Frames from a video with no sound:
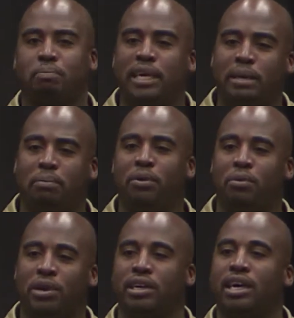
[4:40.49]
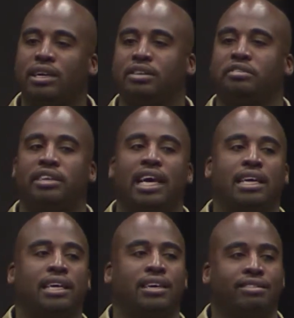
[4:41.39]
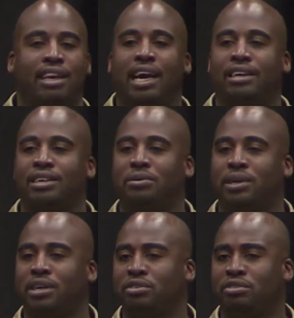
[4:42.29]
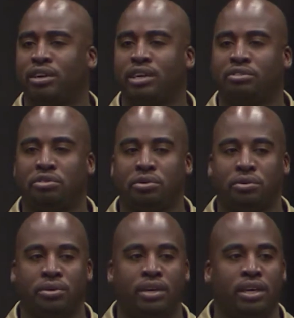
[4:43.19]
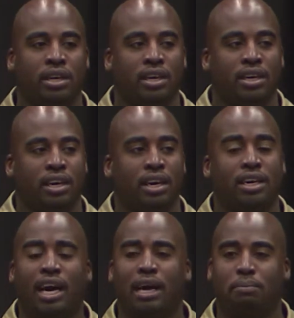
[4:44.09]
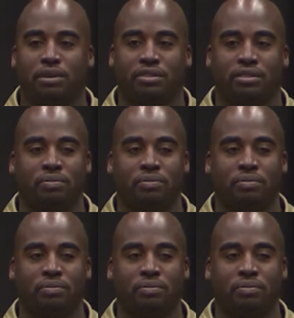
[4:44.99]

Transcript: people weren't understanding exactly what I was trying to accomplish.